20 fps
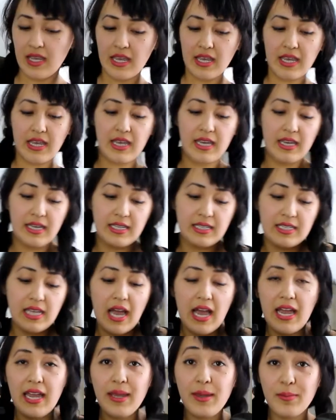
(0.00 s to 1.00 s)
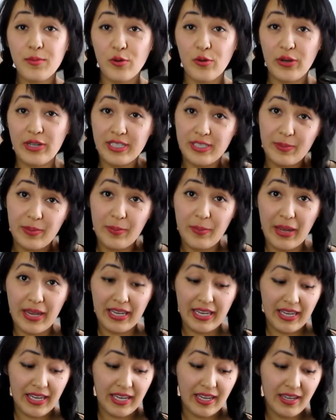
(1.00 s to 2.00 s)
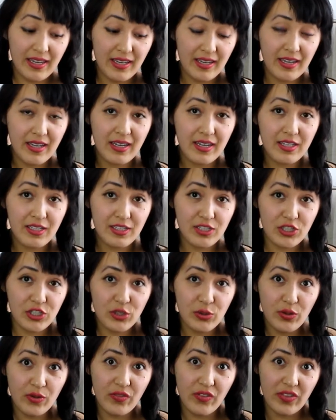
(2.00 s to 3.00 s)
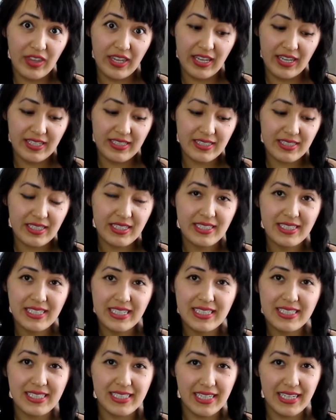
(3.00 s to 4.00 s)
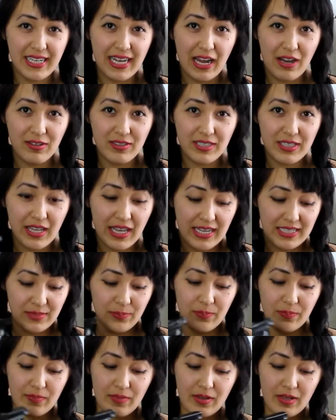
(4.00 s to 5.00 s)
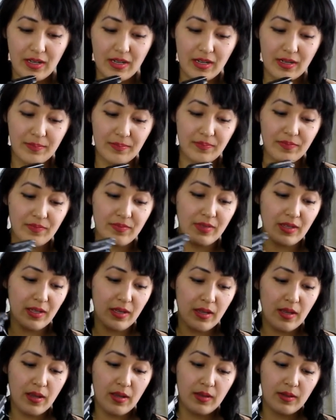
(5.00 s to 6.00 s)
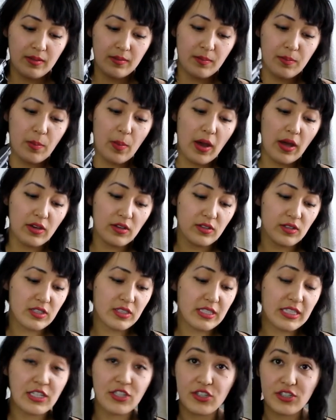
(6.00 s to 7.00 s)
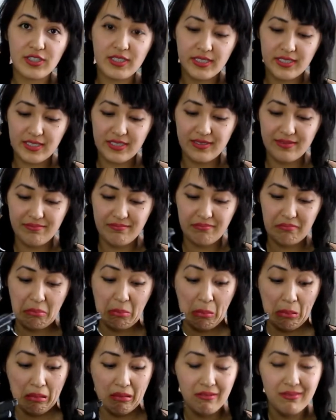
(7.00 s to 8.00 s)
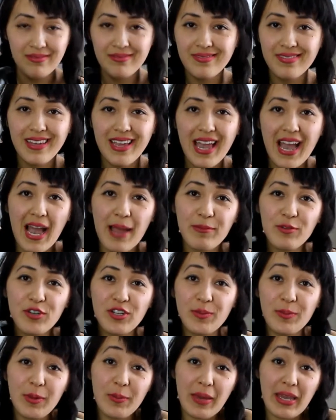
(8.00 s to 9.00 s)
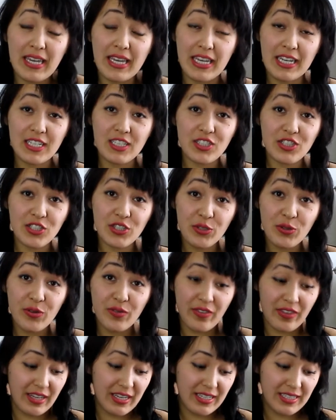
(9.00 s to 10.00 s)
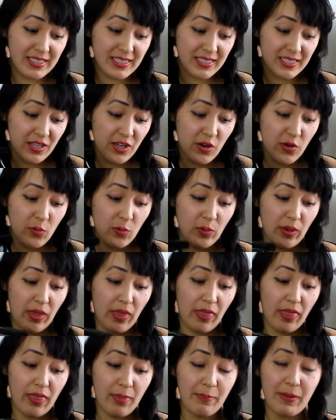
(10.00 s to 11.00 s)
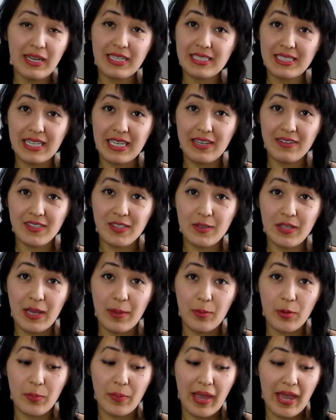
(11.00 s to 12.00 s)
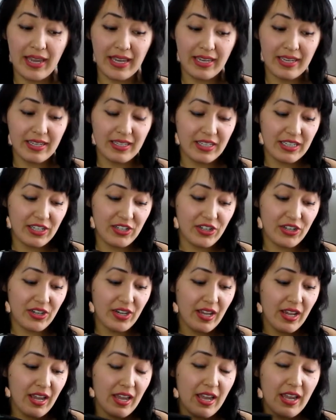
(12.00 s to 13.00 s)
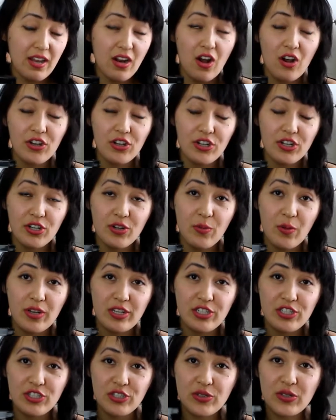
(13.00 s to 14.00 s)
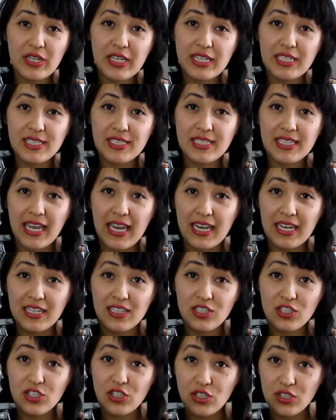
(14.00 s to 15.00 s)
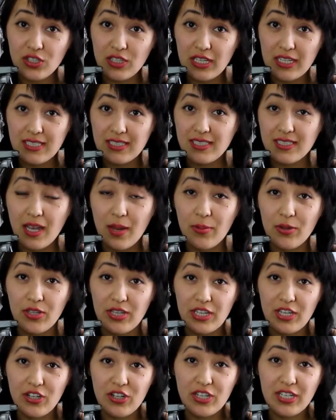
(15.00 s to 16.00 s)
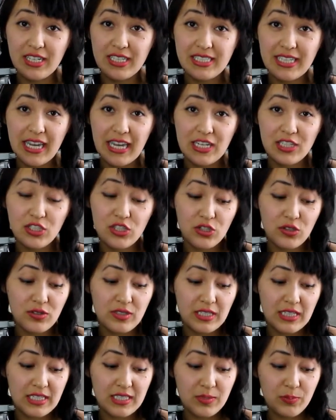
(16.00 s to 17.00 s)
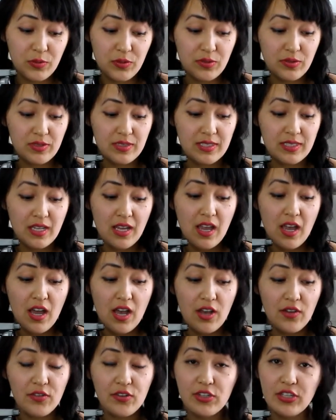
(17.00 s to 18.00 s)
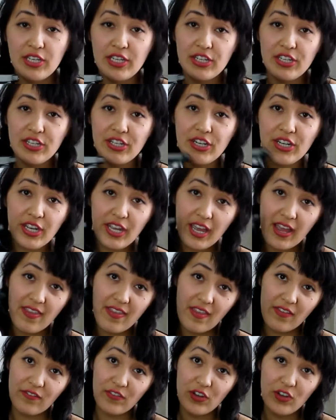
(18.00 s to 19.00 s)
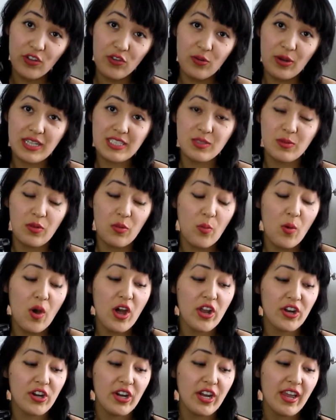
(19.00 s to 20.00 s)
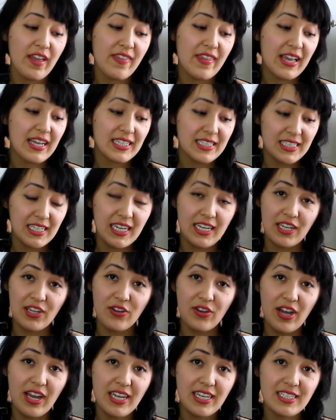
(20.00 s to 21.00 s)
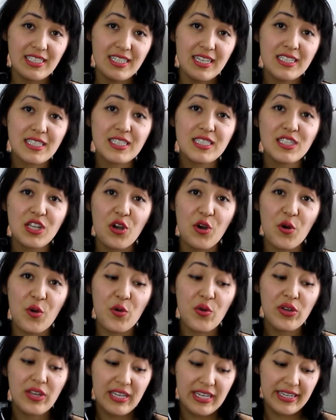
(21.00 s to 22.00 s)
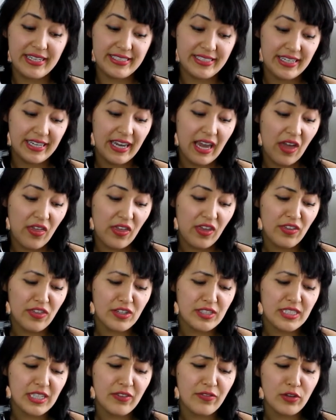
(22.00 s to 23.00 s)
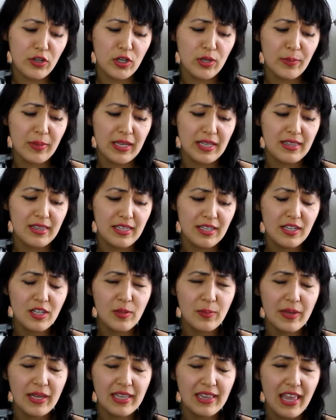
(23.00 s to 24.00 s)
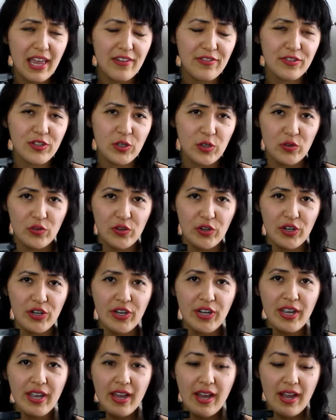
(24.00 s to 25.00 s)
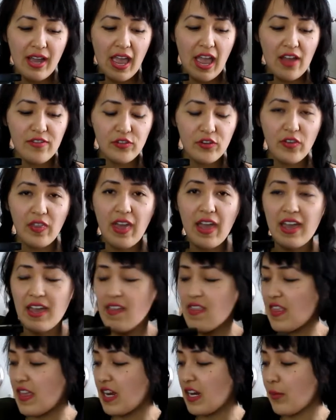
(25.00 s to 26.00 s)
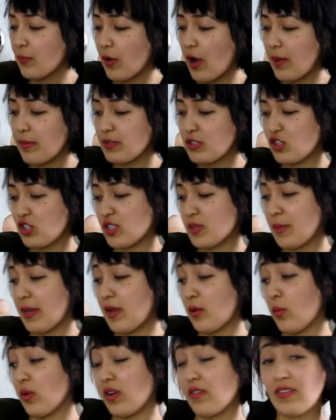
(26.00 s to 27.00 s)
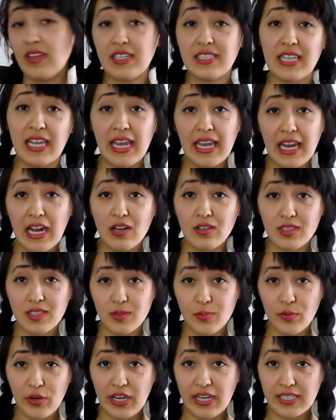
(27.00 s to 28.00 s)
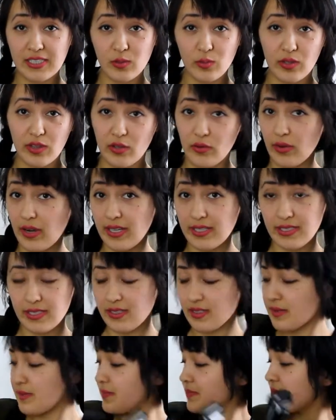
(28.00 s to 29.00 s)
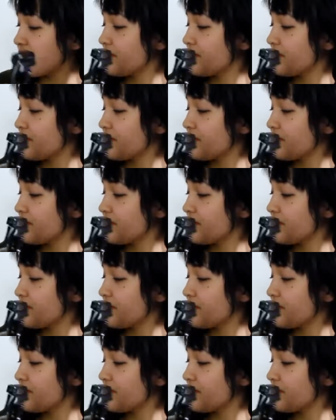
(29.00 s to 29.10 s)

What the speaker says: is I am going to be making two of these 16-ounce glass bottle cleaners. I'm going to be making two of these with my Thieves sample packet cleaner. And all you're going to want to do is double it. You're going to take 2 teaspoons of cleaner and then fill the rest with water, and that's it, you guys. So easy. I think there's even going to be a little bit left over after that, and then I'll probably just make one of these 8-ounce sprays with the rest.